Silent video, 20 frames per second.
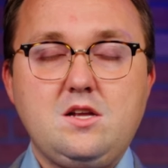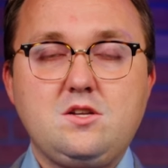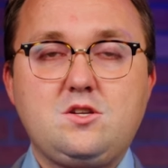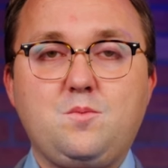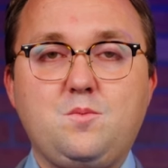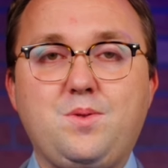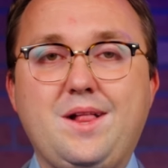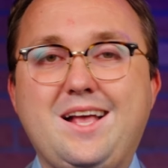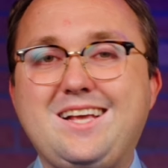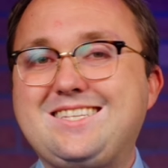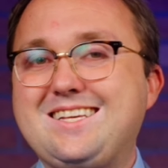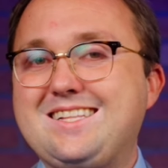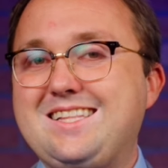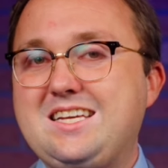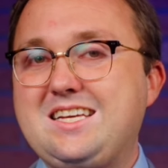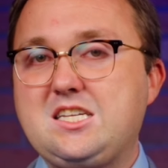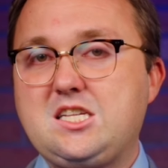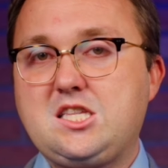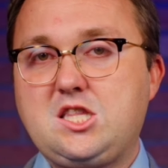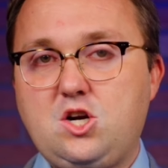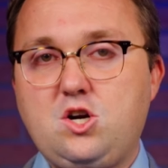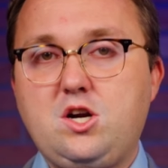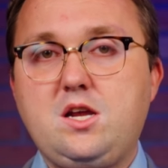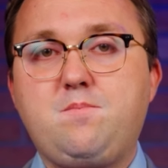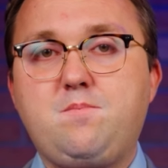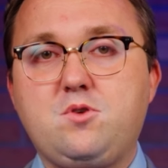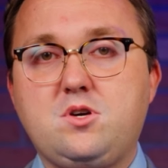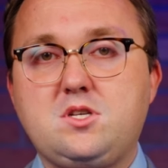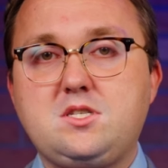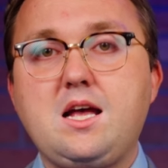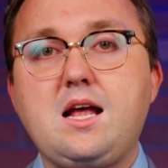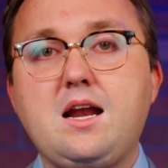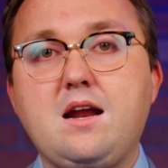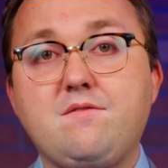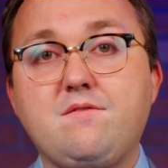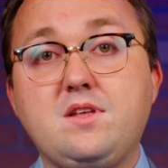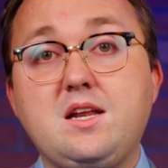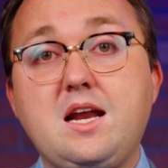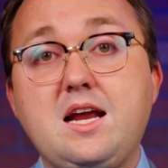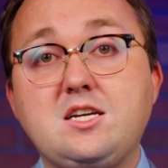to place at least 30%
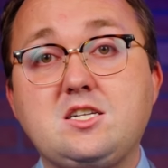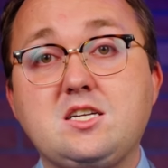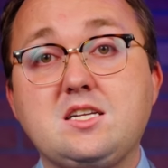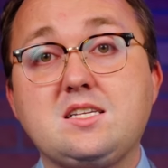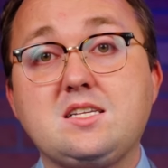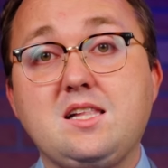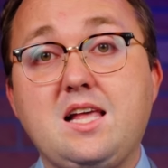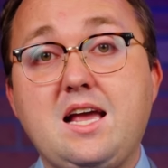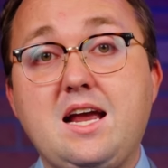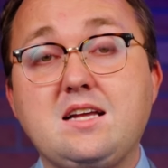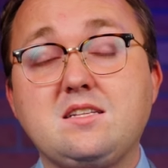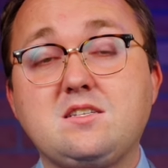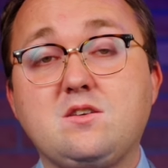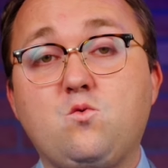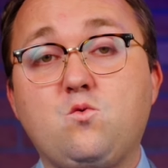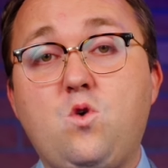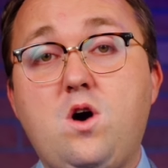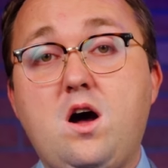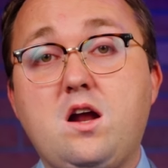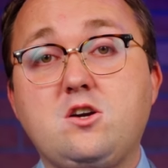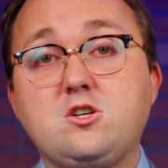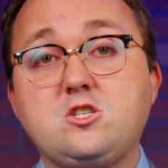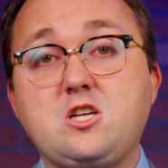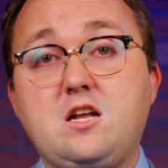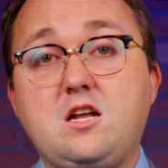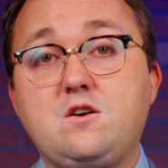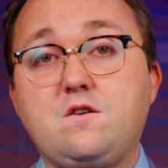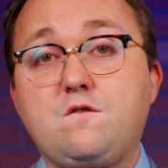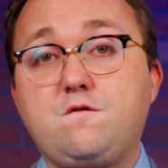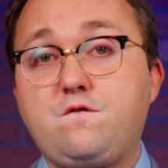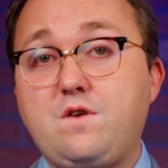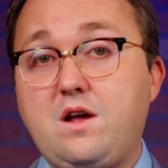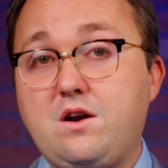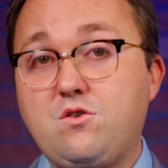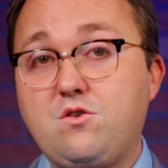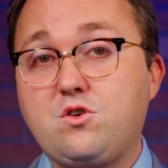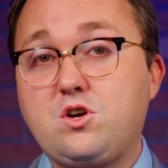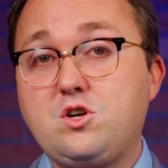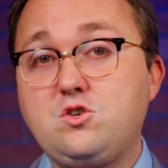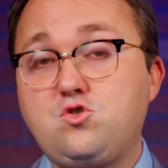of the nation's lands and waters under
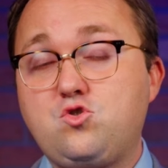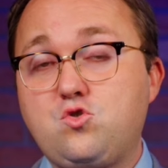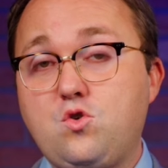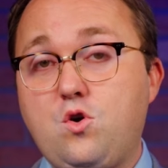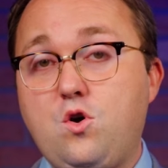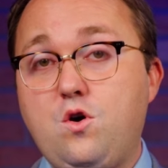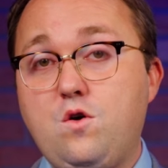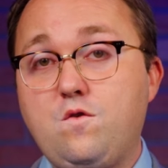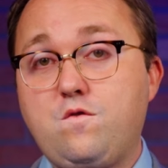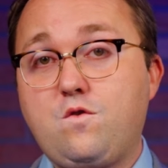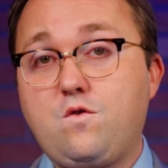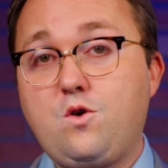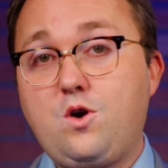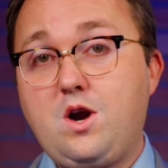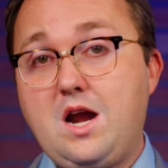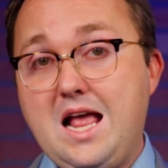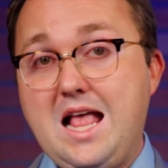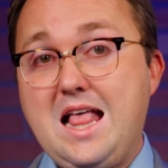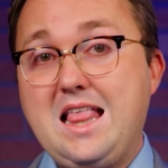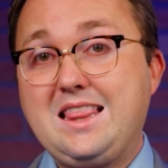federal control for